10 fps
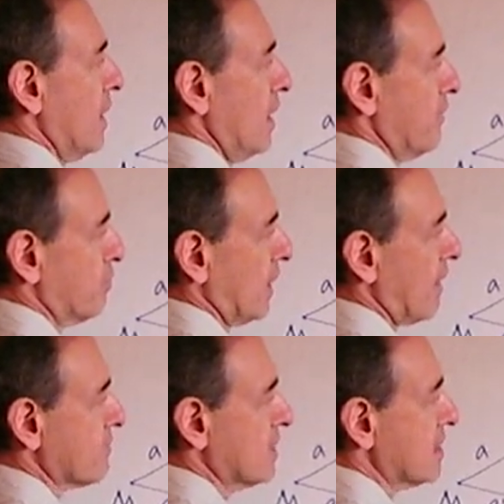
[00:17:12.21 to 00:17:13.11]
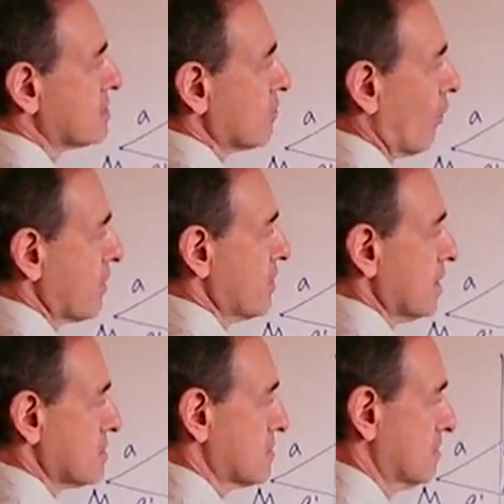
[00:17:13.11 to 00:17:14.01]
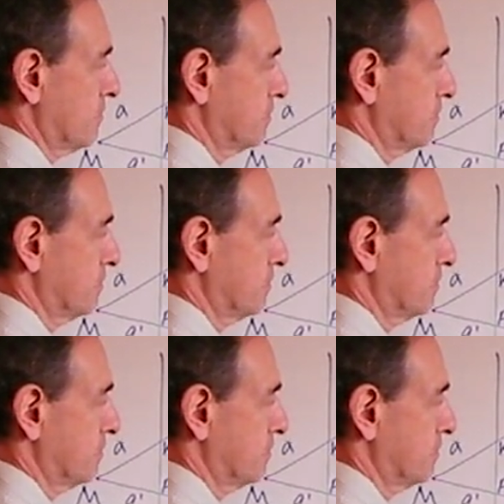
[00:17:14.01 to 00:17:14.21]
if we have this or this?